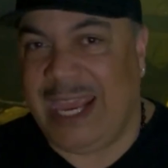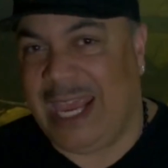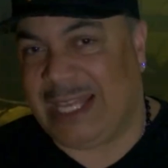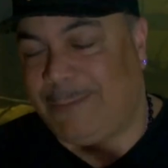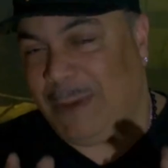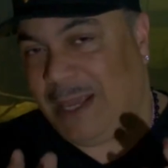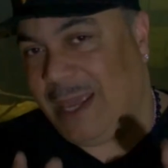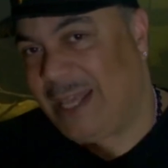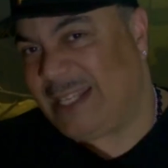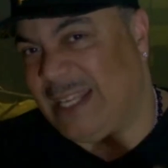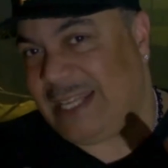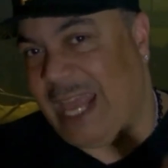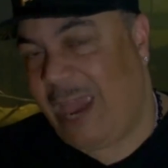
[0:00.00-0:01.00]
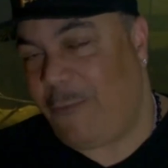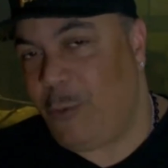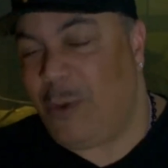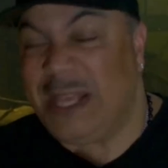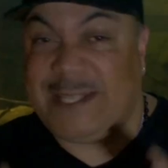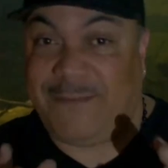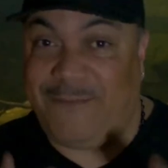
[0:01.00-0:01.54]
It's because it's
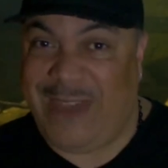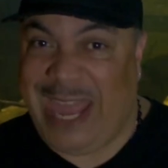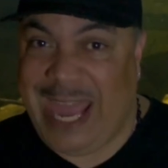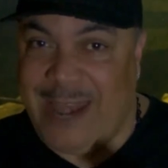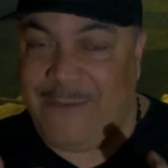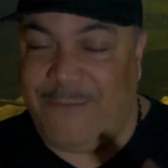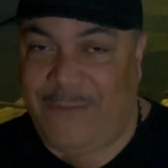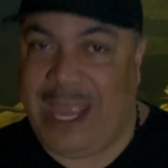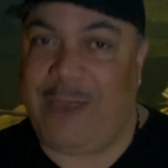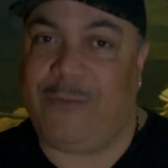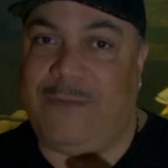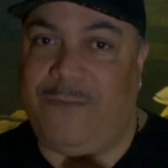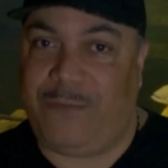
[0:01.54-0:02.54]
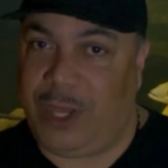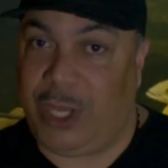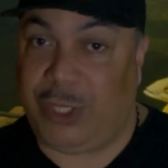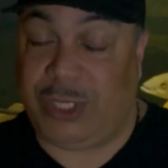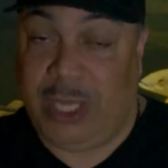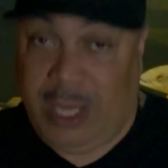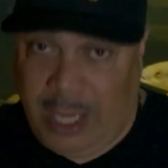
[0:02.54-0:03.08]
everyone's fan favorite
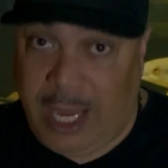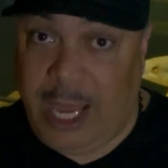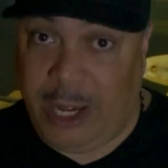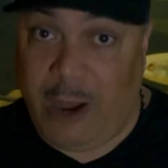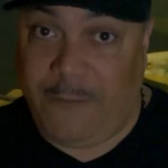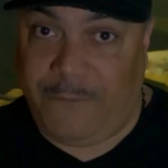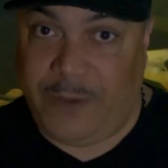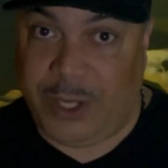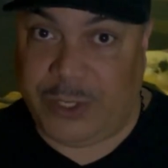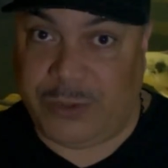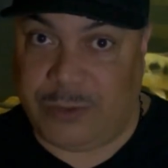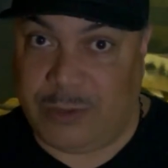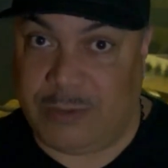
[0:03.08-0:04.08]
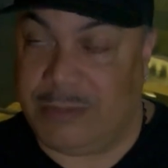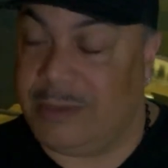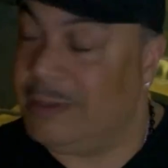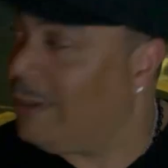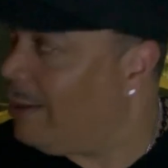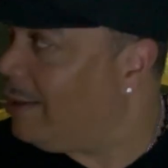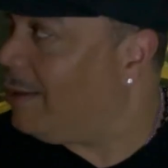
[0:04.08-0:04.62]
fish in our fish room.
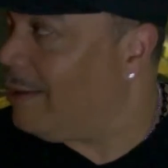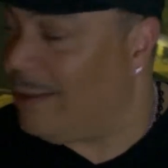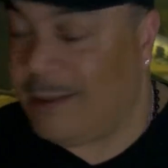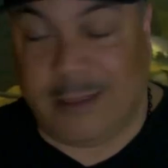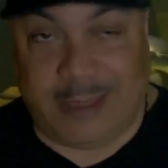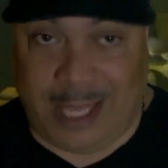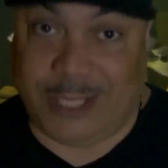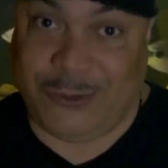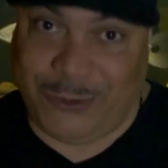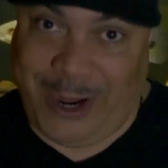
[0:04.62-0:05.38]
That's